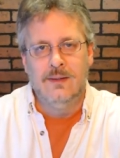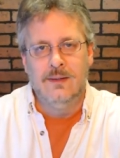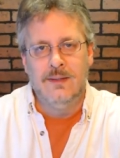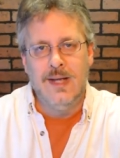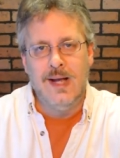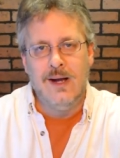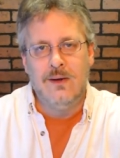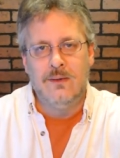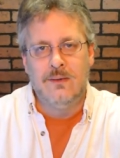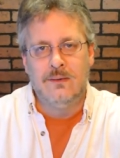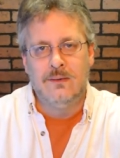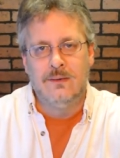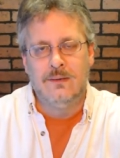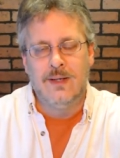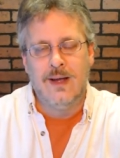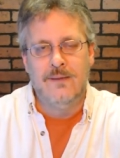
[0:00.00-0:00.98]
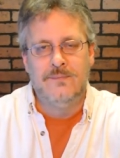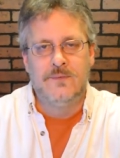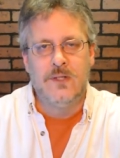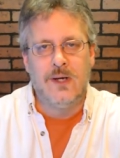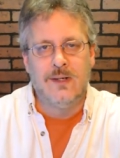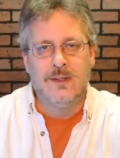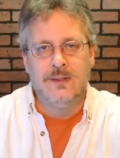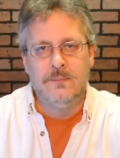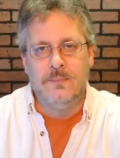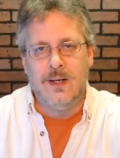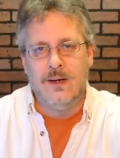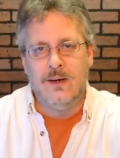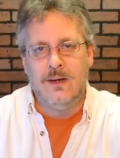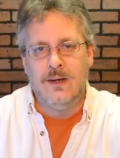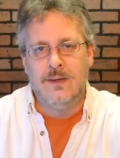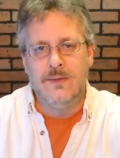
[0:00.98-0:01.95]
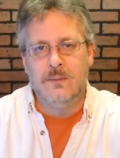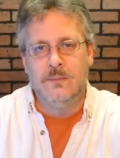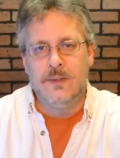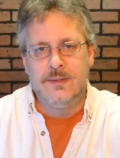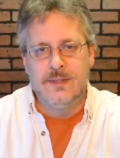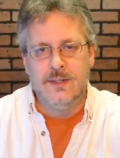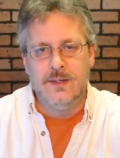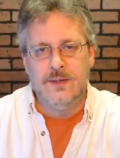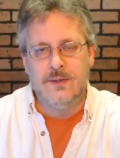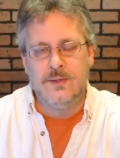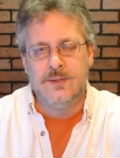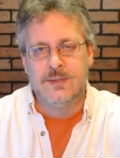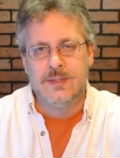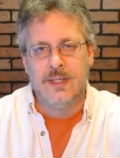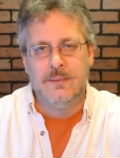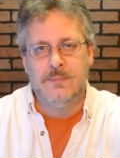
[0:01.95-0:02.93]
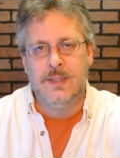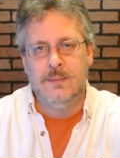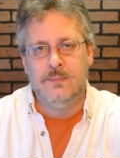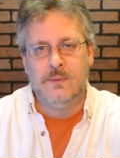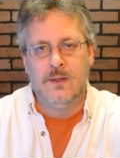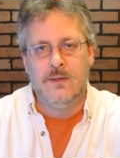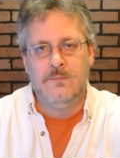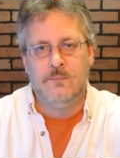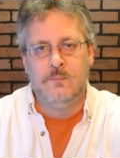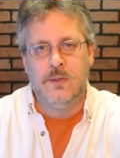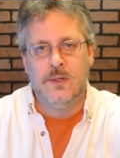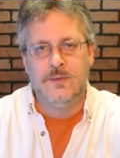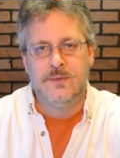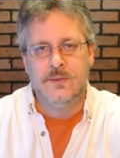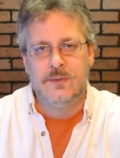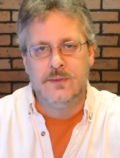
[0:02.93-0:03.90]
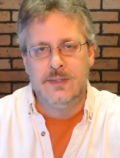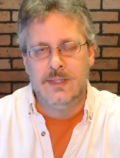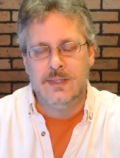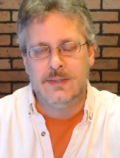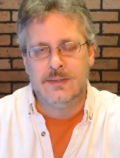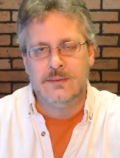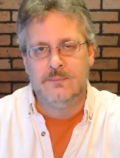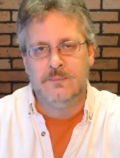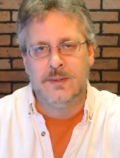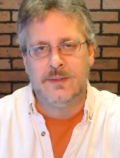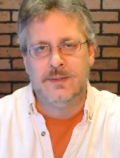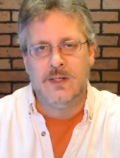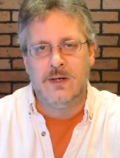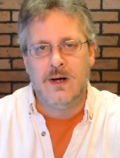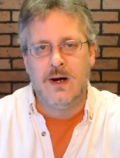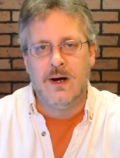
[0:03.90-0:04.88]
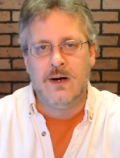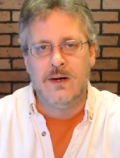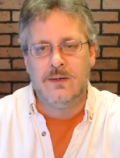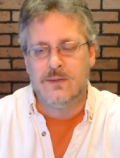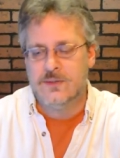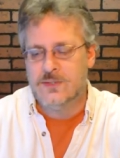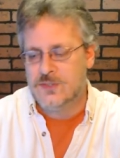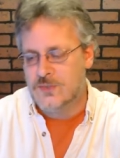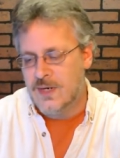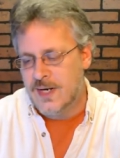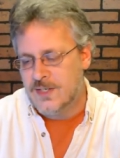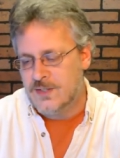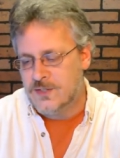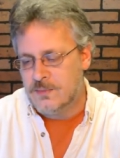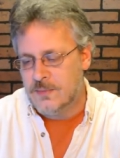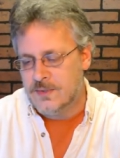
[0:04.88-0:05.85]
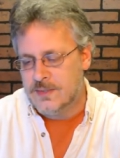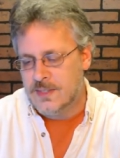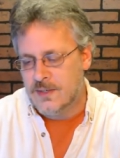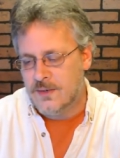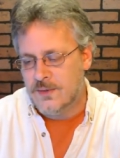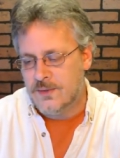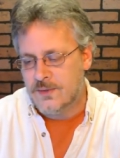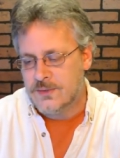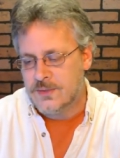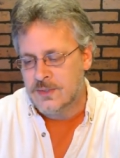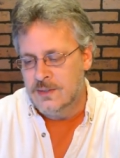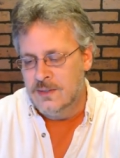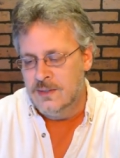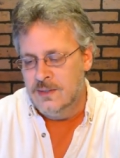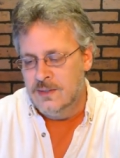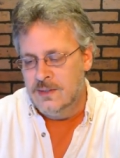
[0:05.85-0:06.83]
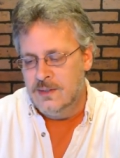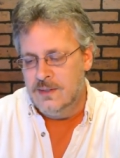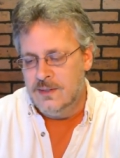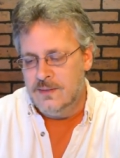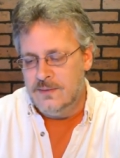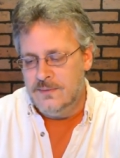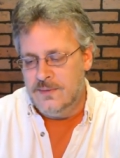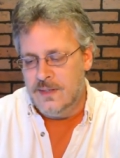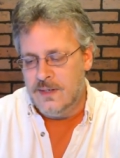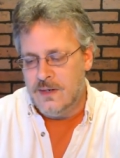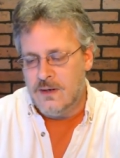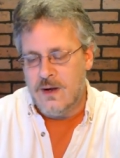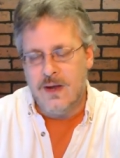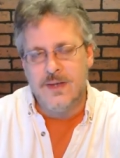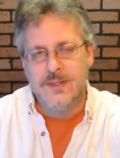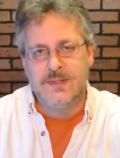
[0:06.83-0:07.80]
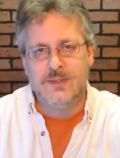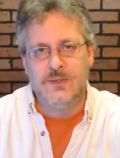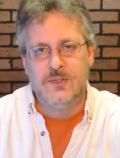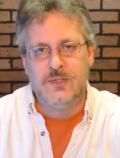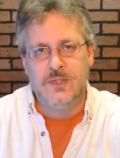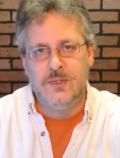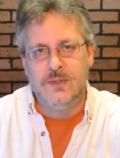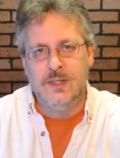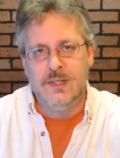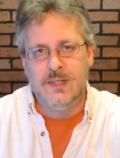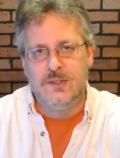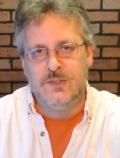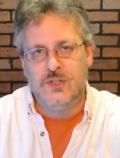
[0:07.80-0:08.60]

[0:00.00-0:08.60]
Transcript: Now, I've talked about other materials that people have put through these, but there are stranger materials they're also shooting